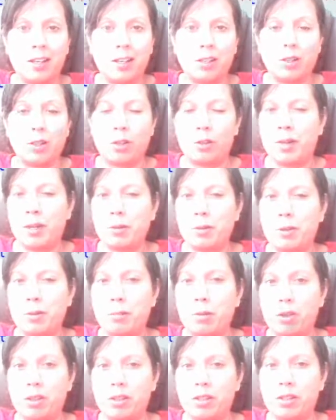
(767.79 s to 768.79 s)
So you might want to
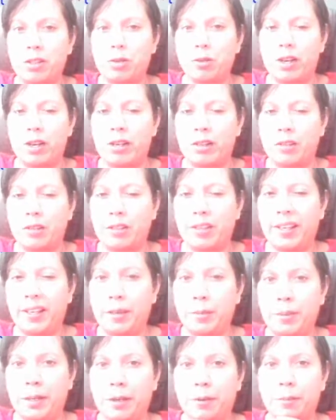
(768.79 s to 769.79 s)
pause the screen and
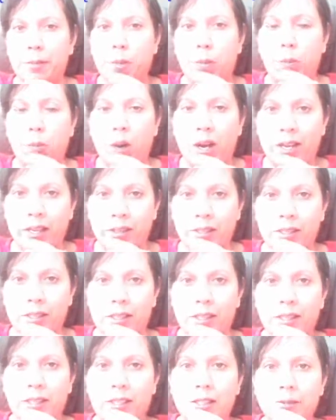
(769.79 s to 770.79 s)
think about why this
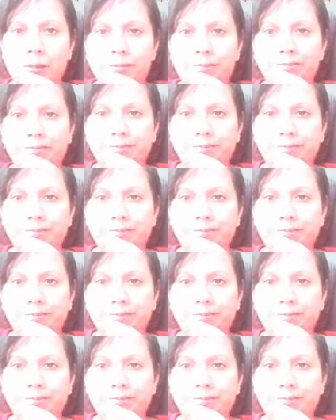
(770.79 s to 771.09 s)
is,